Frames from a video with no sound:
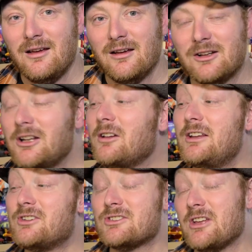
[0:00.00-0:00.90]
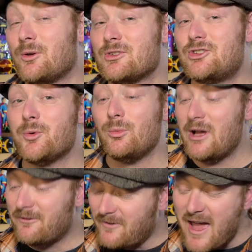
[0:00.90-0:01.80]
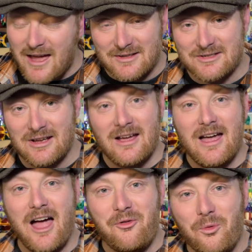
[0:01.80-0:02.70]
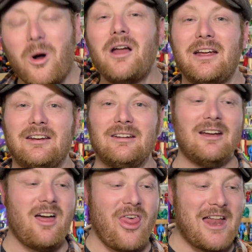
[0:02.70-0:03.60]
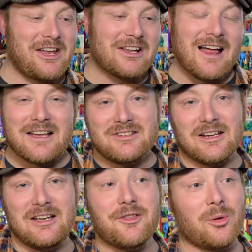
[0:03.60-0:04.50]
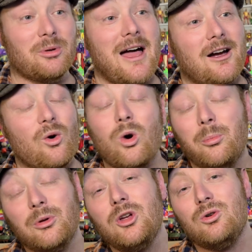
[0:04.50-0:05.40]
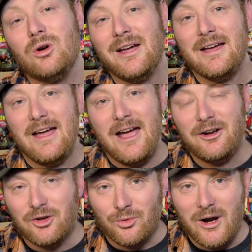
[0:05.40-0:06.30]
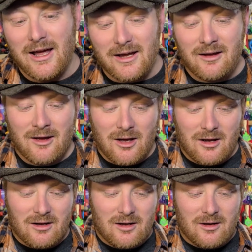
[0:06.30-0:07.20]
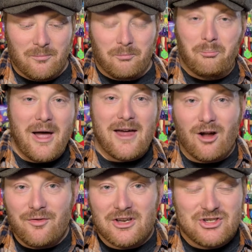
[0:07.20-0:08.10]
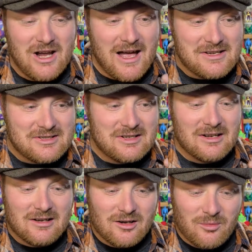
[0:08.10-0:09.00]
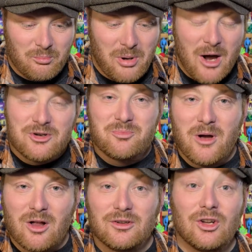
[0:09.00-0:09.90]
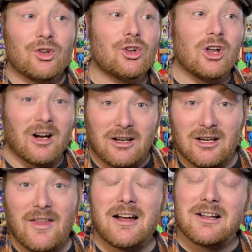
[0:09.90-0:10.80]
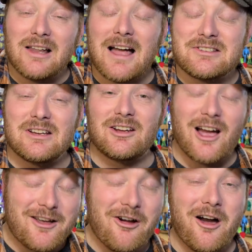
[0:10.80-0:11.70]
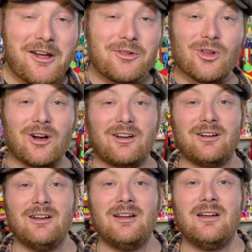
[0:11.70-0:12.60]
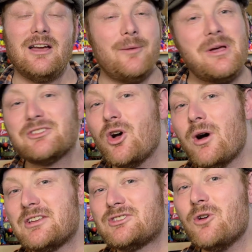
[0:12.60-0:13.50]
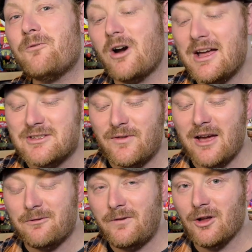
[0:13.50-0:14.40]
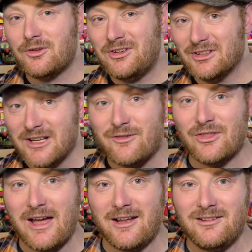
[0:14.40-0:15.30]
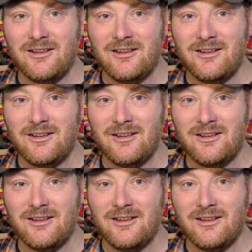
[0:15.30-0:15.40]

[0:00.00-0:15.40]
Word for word: clearly, just like with Superman, fans have wanted that classic either black or blue and gray bat on the chest, pouch belt look. That classic, iconic look. And Mezco has so far, as of yet, failed to deliver that.